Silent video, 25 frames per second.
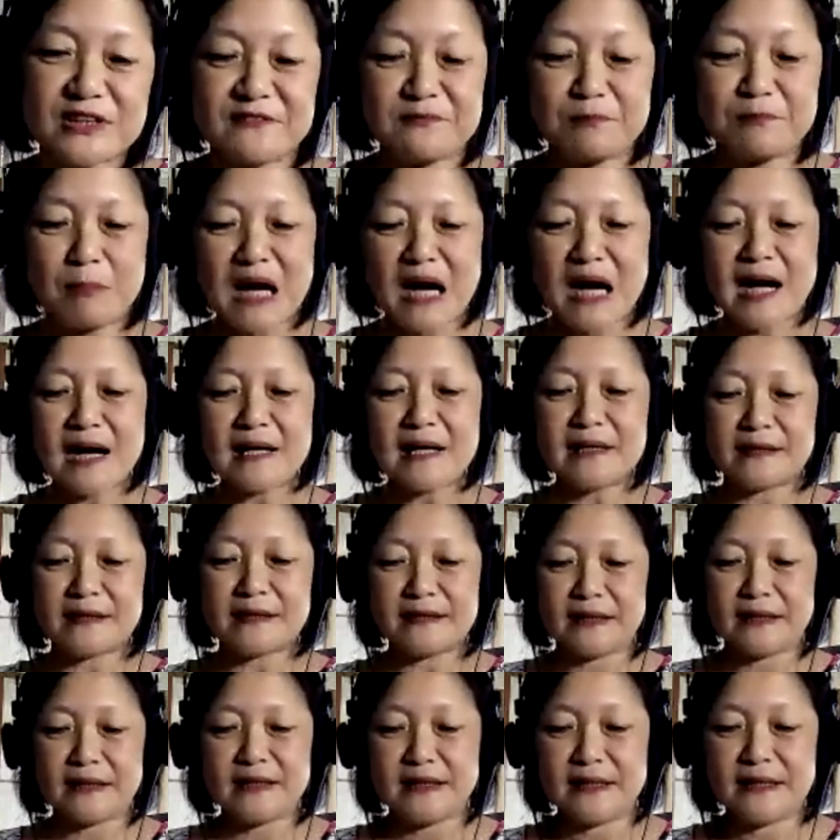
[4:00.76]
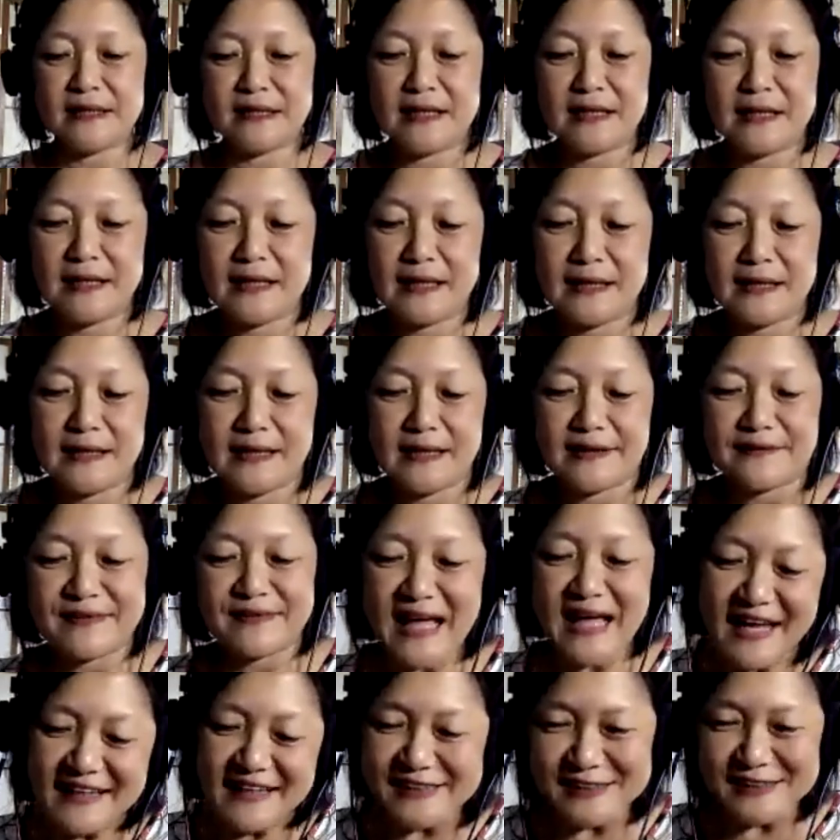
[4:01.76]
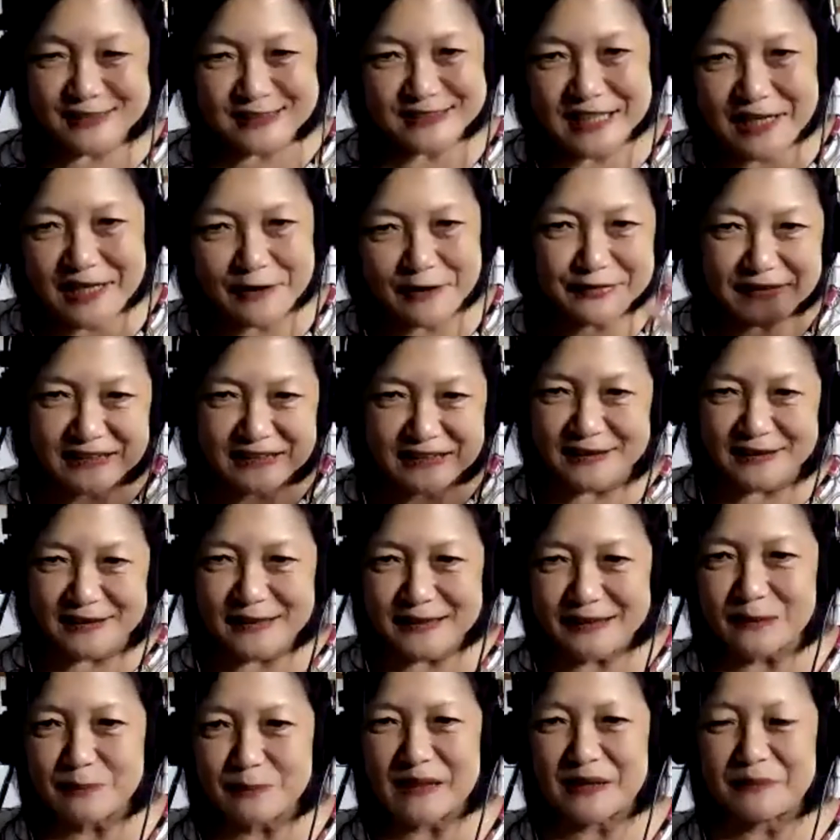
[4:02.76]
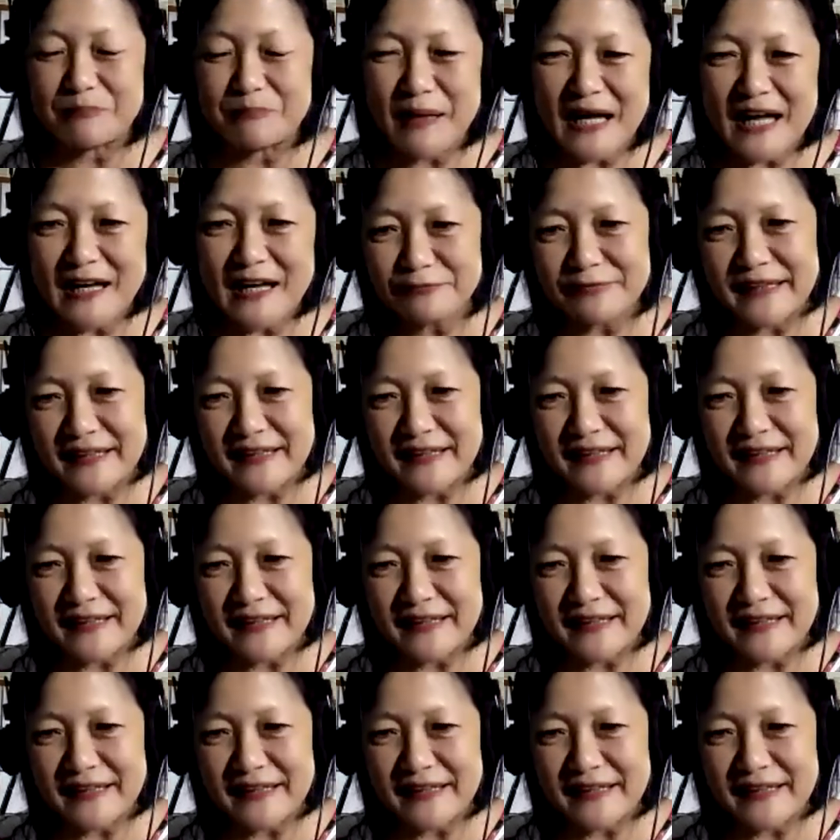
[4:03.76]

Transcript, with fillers: Bach. That itself is a little bit baffling.